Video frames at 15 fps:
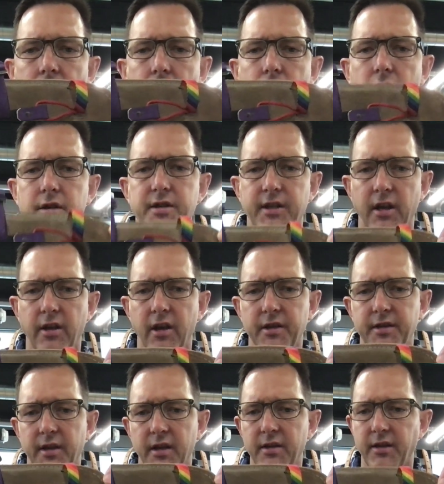you can see
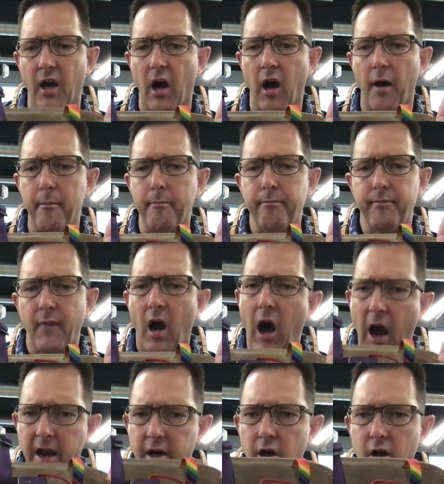this is a
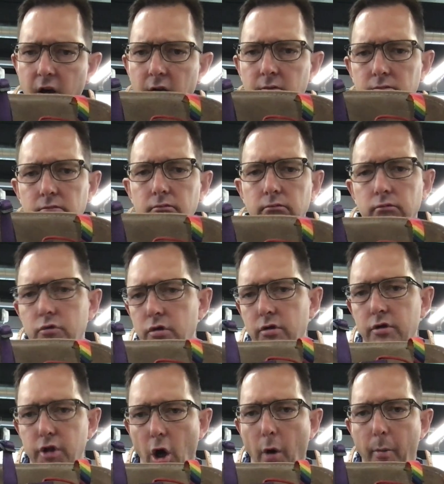hiker
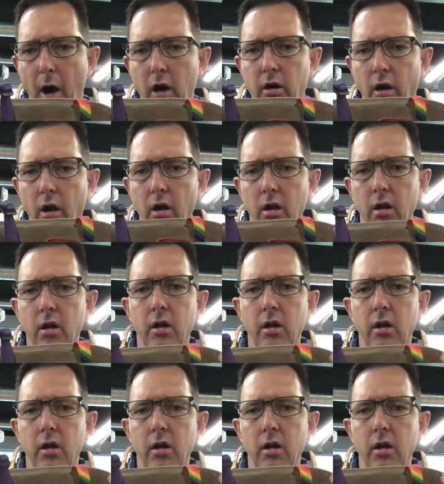toe buckle.